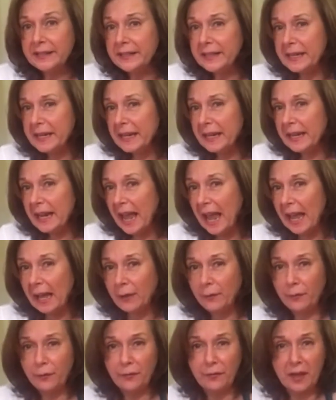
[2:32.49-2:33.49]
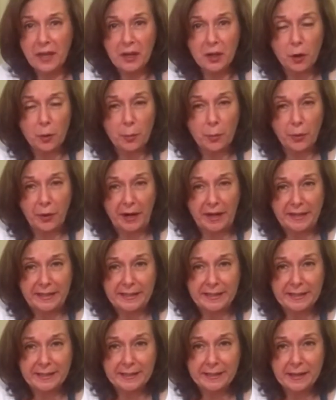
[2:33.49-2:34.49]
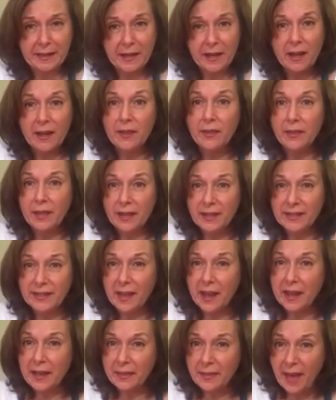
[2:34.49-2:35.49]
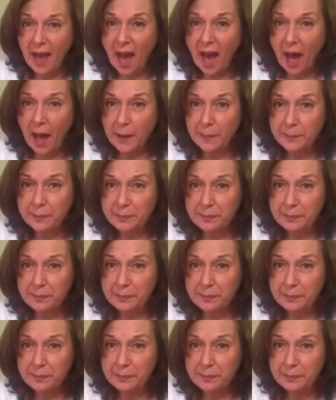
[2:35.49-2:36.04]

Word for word: DNA, fingerprints, things like that.